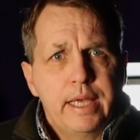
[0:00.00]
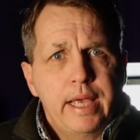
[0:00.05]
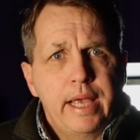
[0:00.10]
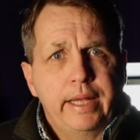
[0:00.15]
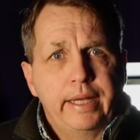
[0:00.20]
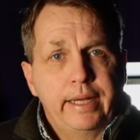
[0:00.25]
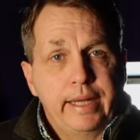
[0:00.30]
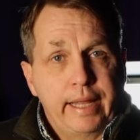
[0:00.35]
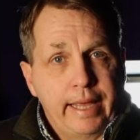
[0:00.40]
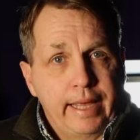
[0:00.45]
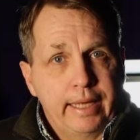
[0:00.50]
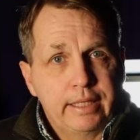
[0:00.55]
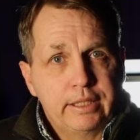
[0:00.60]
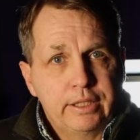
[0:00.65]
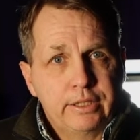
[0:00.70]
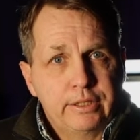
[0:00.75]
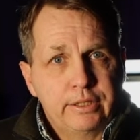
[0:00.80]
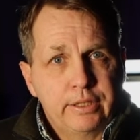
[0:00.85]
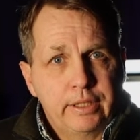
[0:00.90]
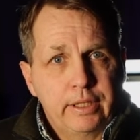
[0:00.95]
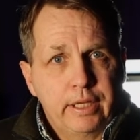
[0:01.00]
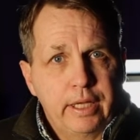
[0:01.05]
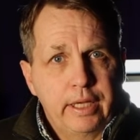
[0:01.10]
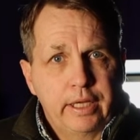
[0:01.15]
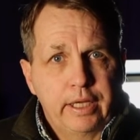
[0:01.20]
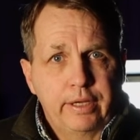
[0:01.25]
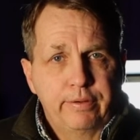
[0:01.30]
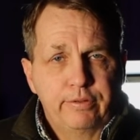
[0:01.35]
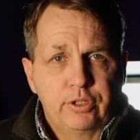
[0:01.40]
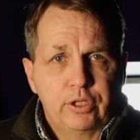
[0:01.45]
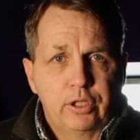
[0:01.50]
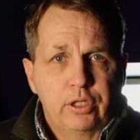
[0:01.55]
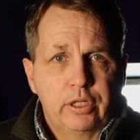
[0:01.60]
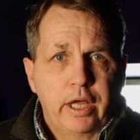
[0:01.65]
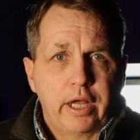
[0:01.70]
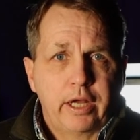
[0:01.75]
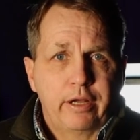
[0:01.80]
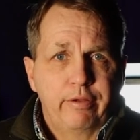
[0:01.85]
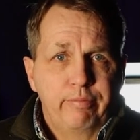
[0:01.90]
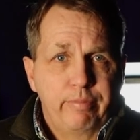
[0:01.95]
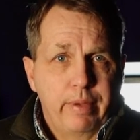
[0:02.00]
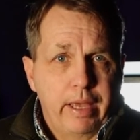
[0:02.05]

and enhances it and gives you a lot of